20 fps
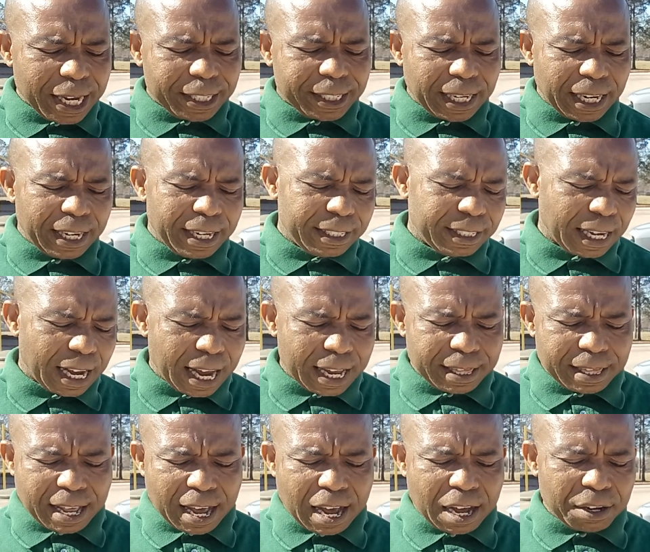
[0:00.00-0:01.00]
Challenger,
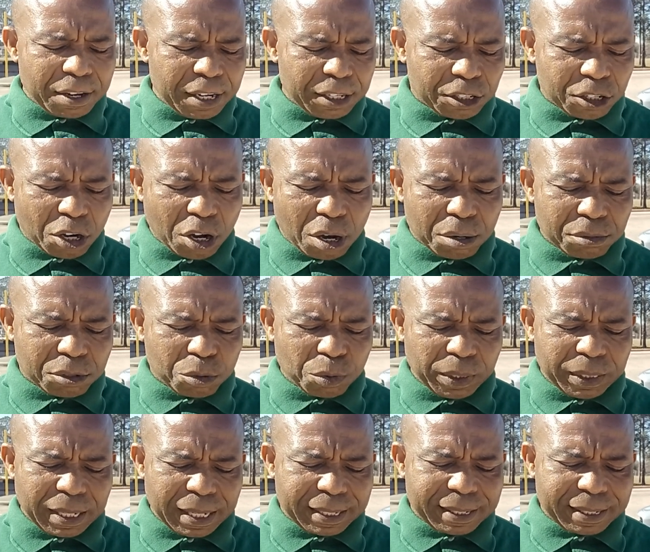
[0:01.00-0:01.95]
and now it comes with the